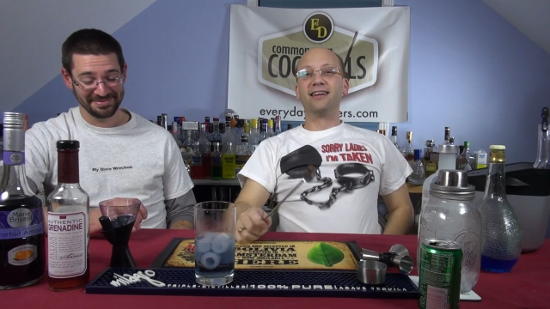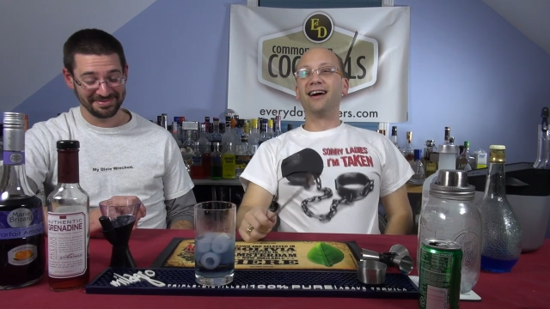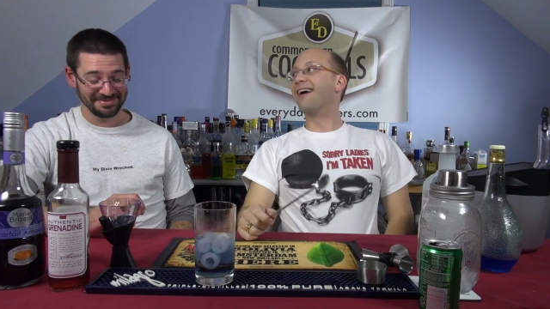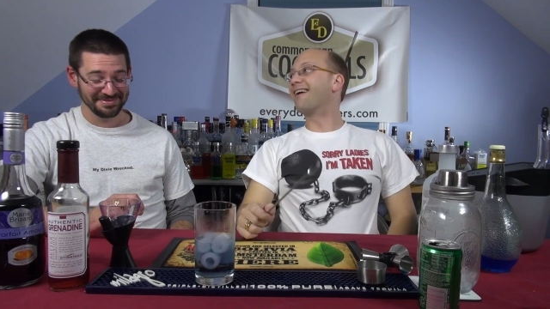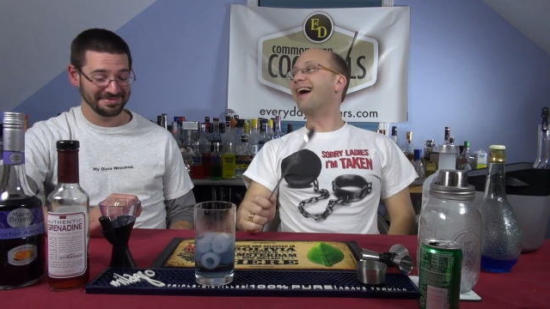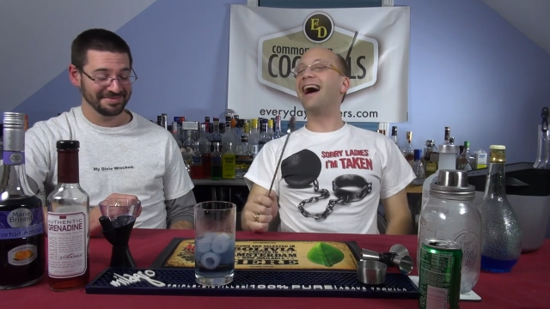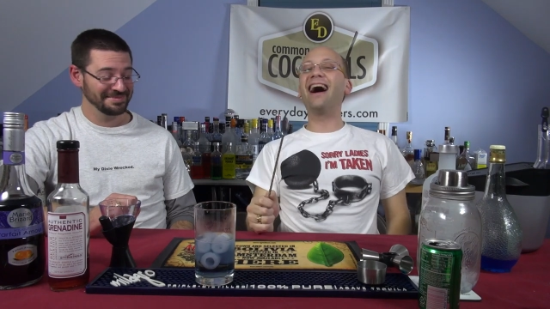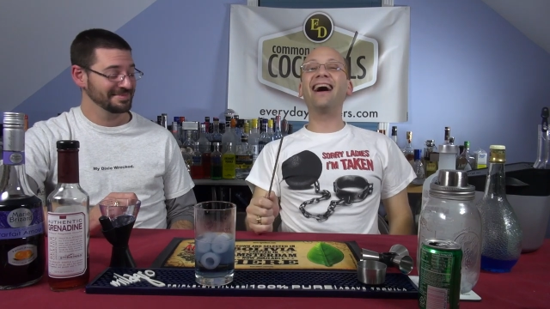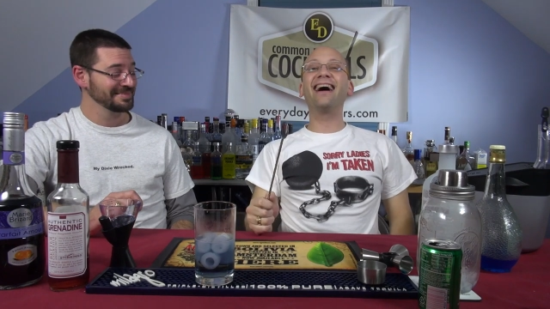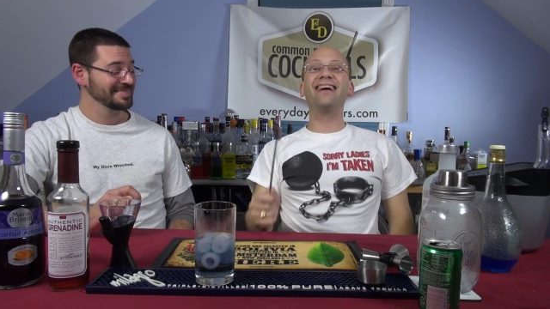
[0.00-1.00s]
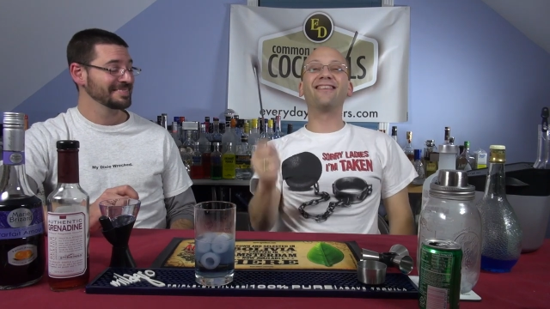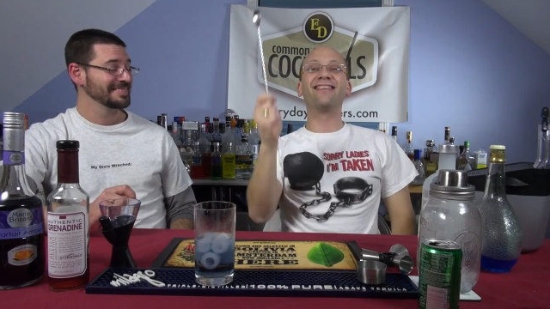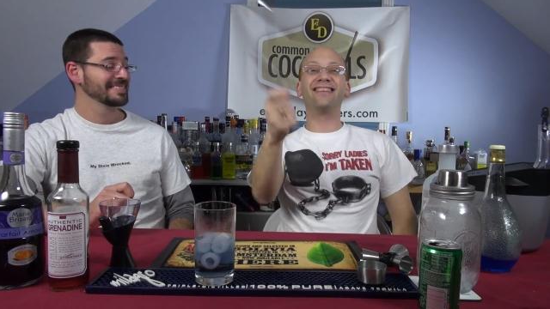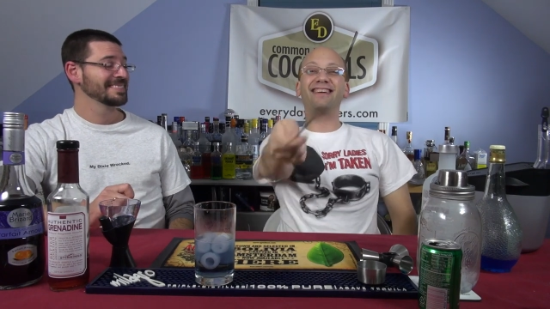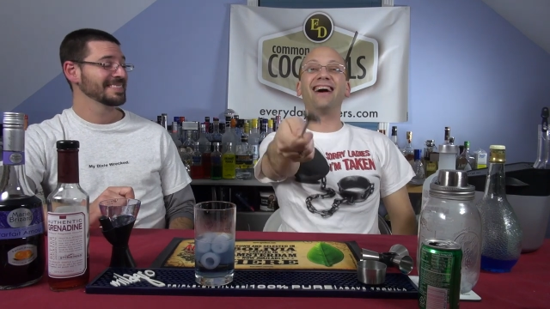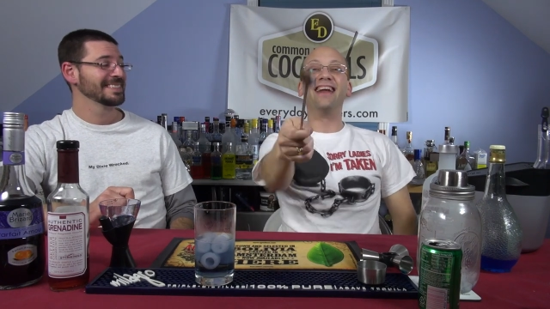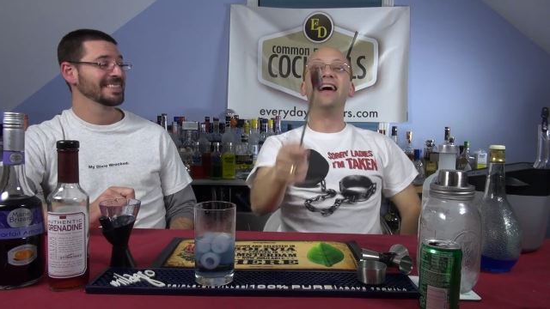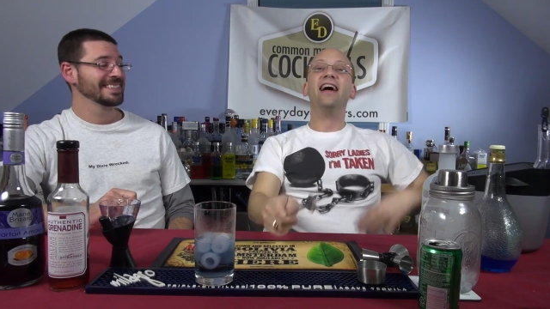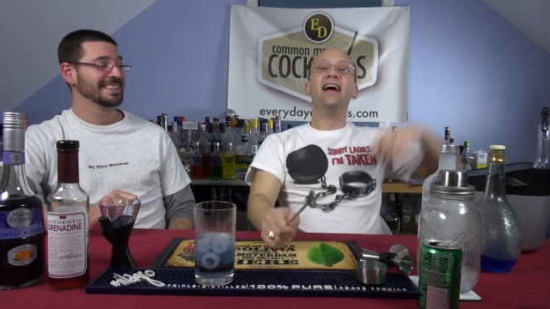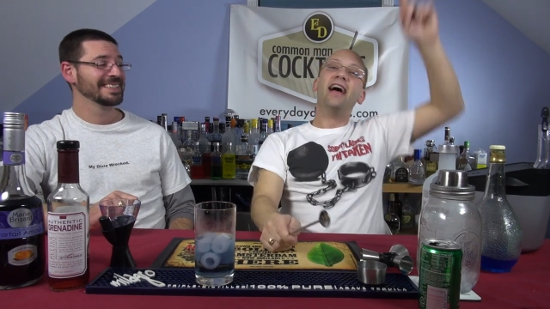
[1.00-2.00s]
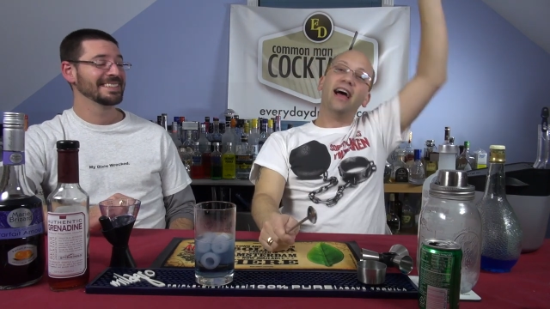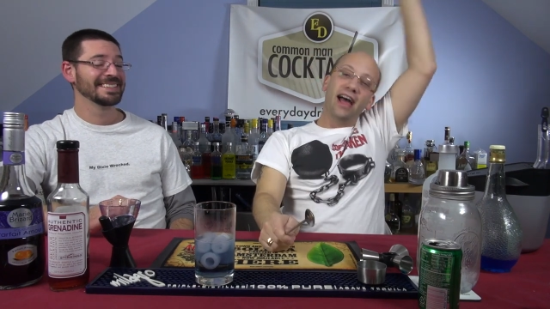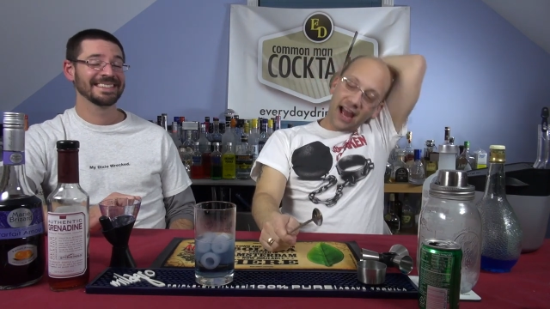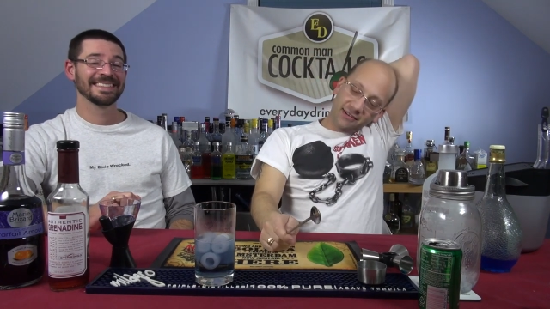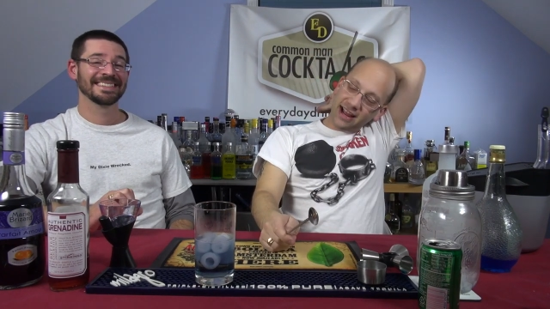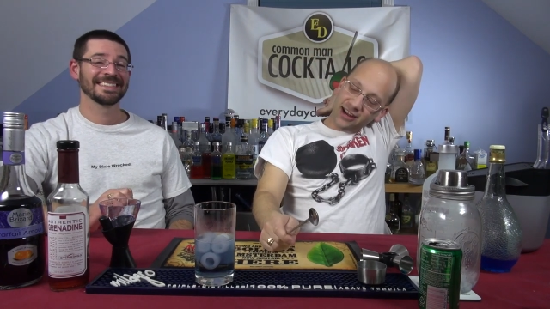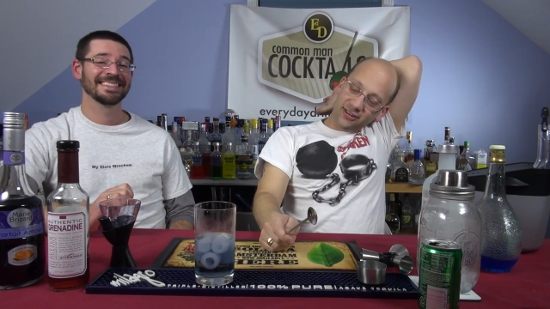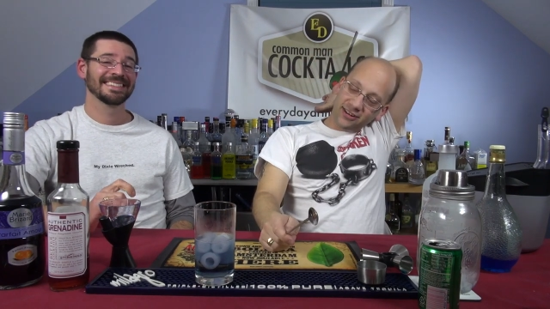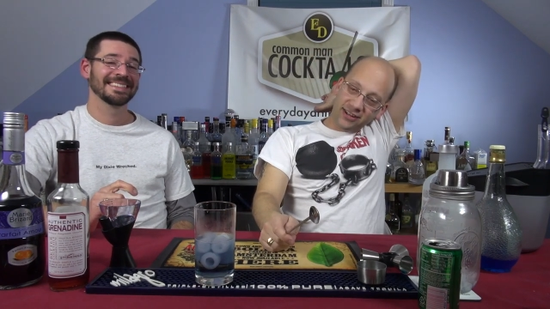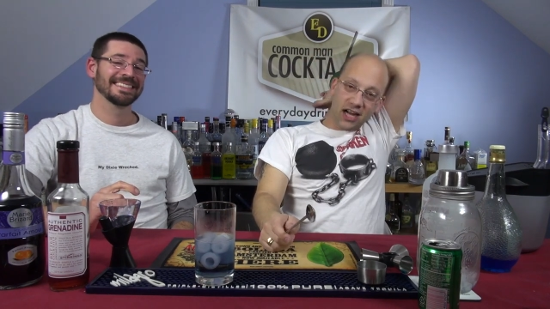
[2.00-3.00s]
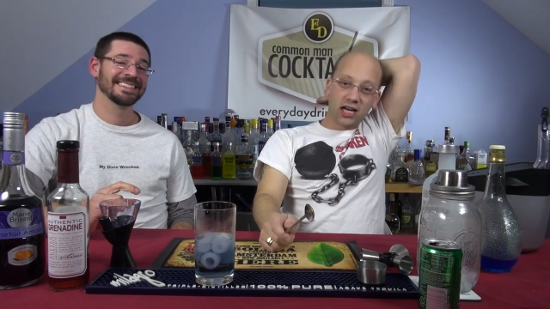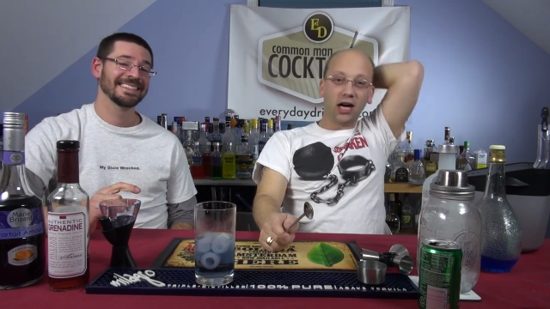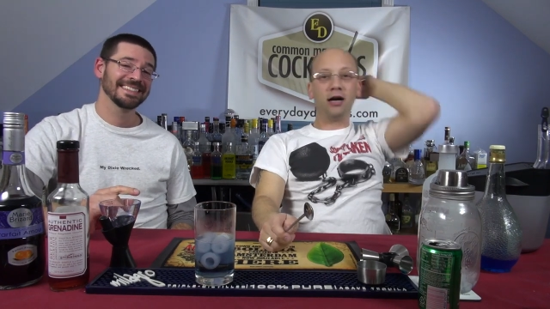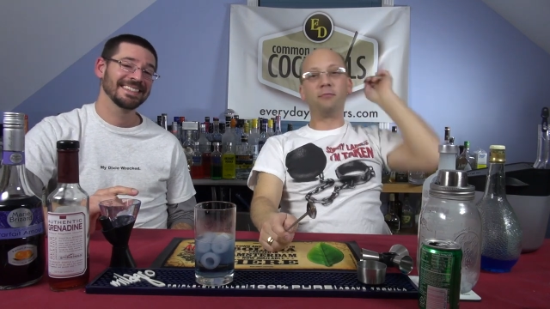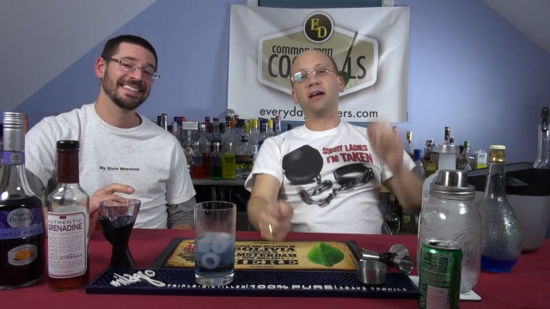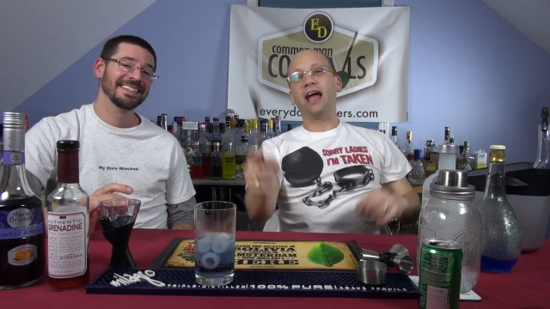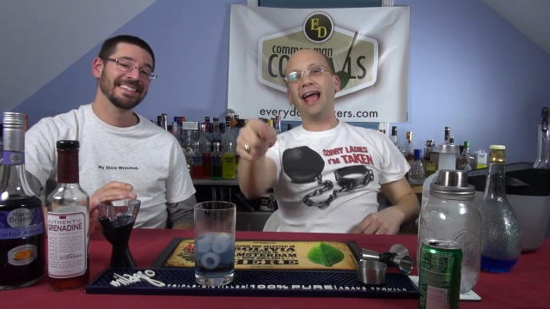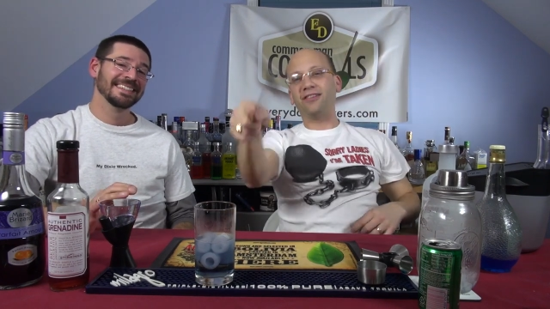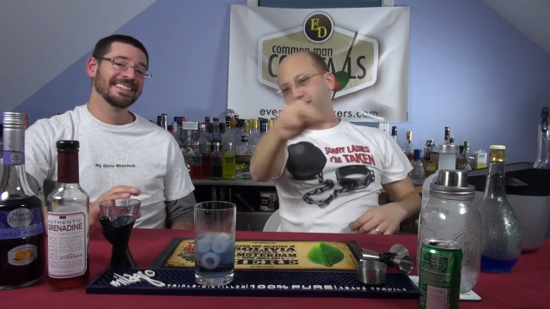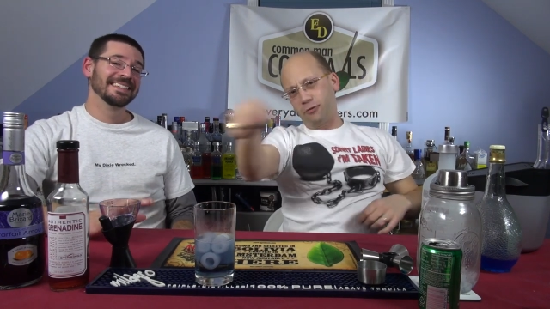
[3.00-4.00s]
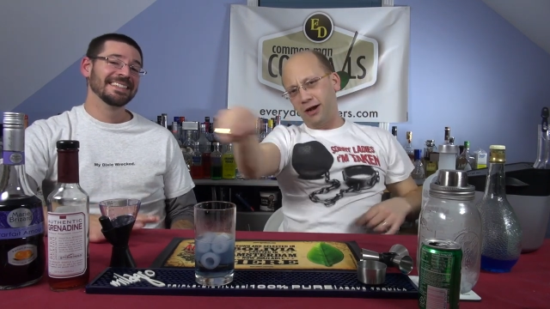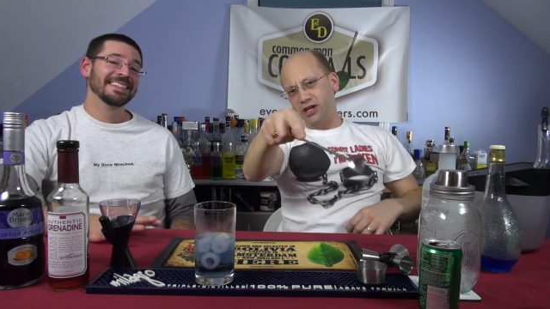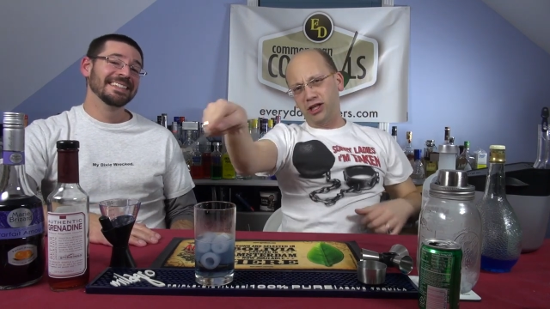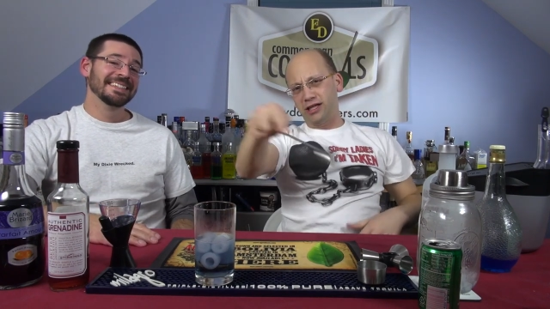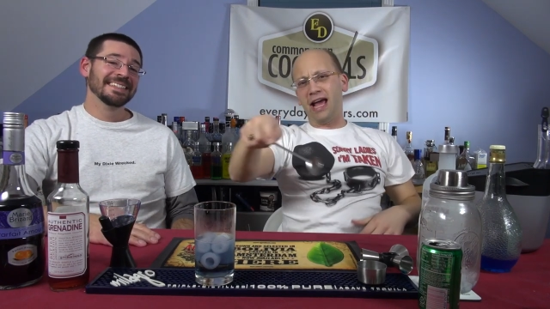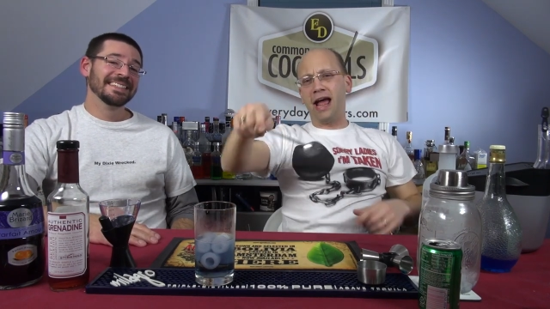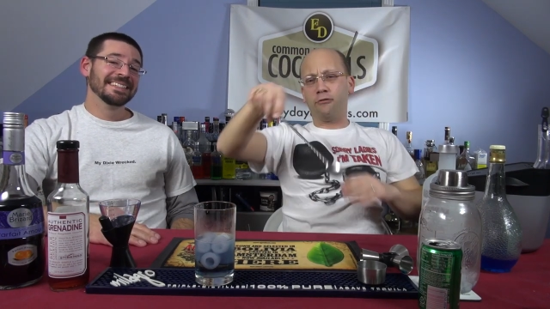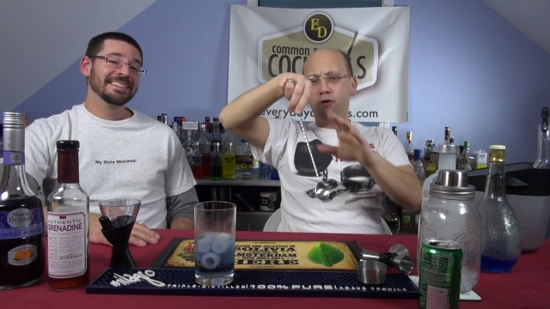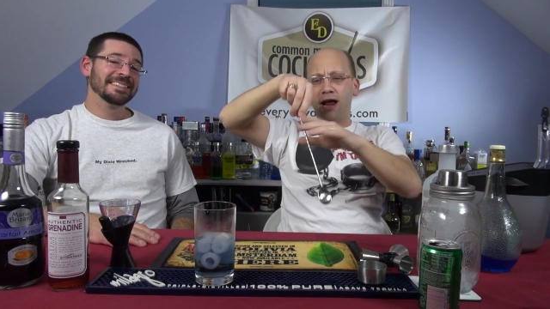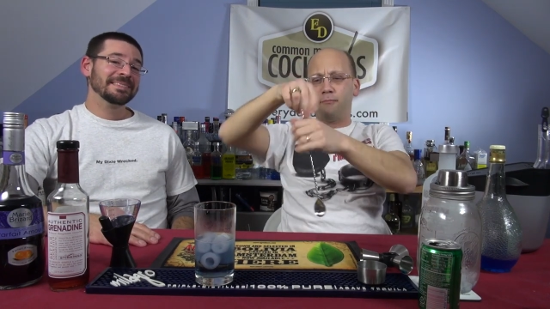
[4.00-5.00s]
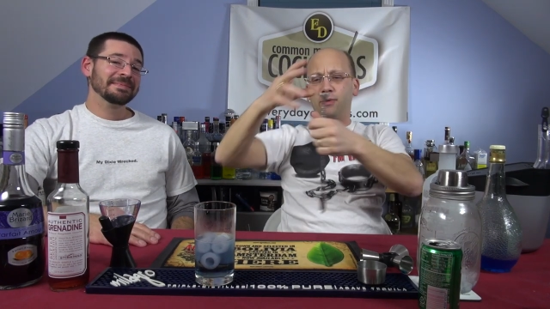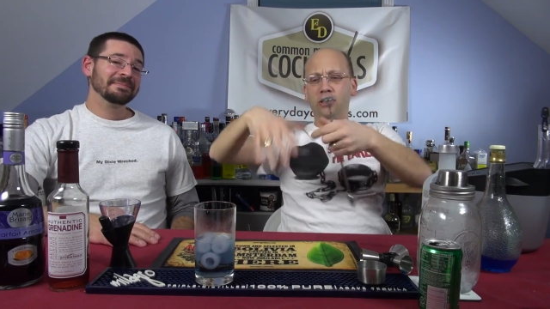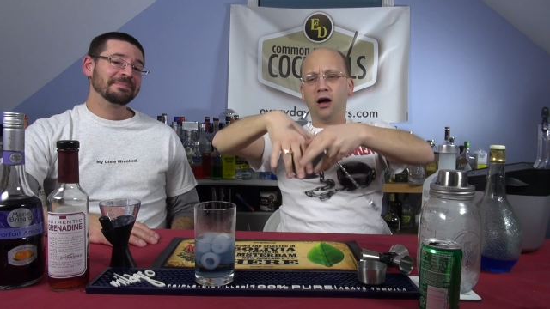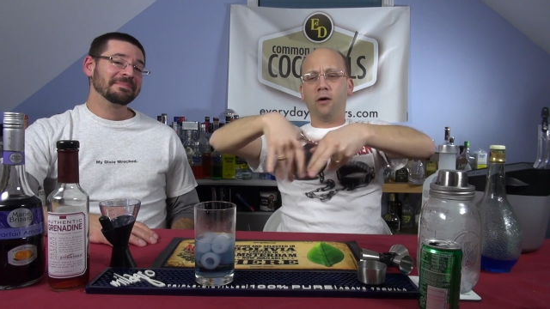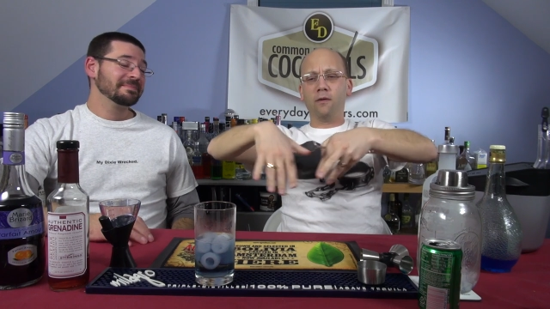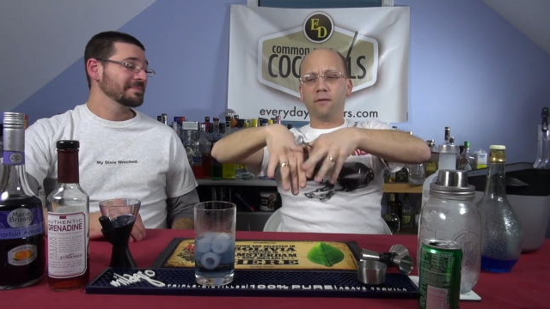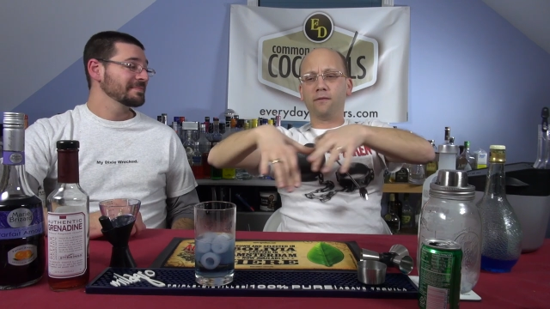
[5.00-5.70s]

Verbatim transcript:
Speaker 1: All right, we're done. Everydaydrinkers.com. Answer the question of the day. Write it below.